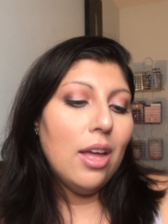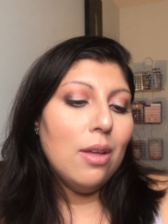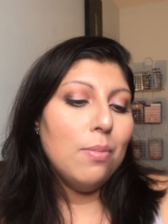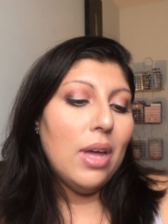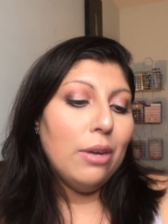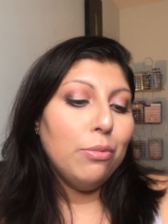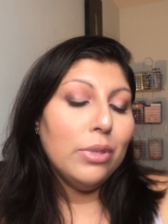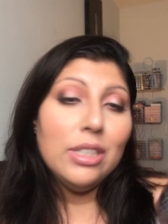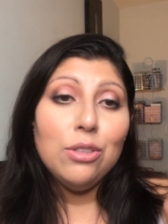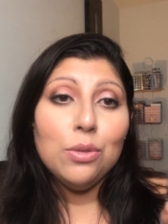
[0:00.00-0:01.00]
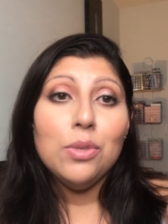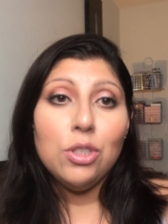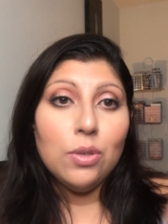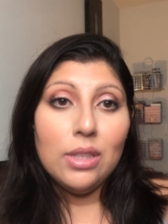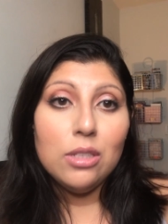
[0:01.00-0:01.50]
I really do
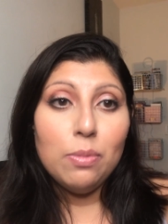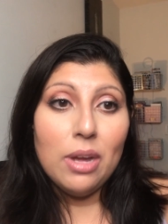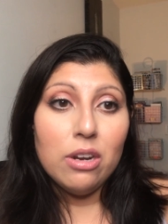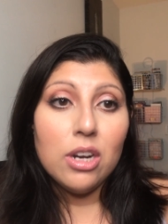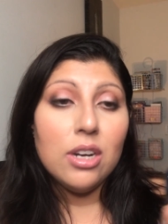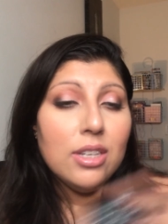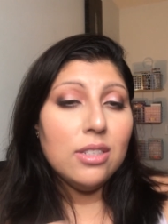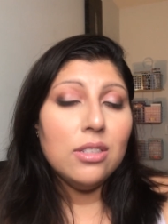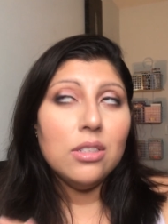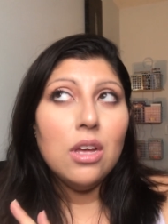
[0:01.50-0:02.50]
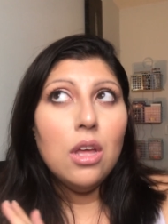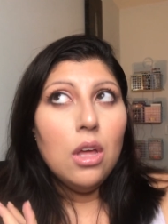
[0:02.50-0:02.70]
enjoy this powder. It's